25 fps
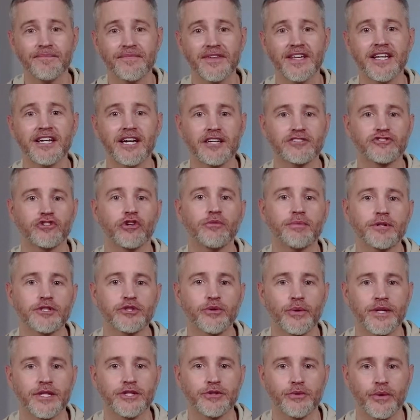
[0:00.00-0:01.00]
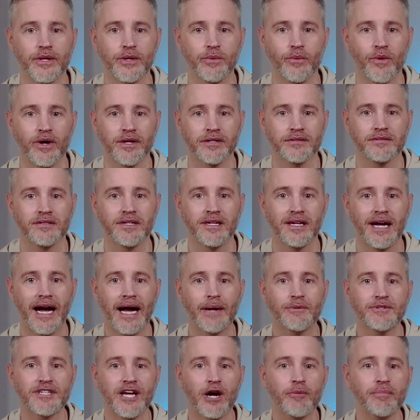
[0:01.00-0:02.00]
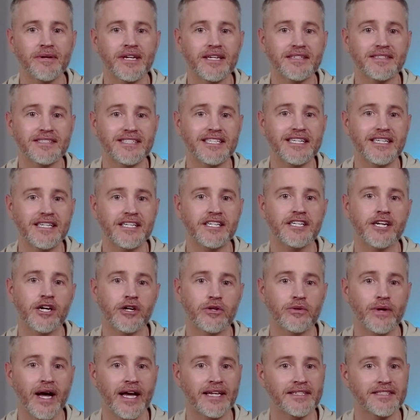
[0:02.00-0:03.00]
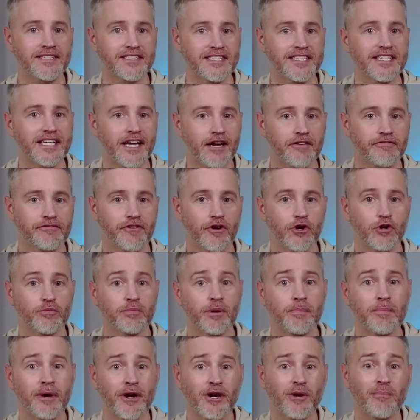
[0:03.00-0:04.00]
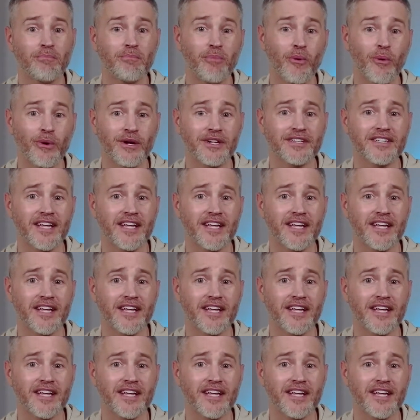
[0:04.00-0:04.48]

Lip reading: In October 2021, I was helping a CEO and CFO prepare a board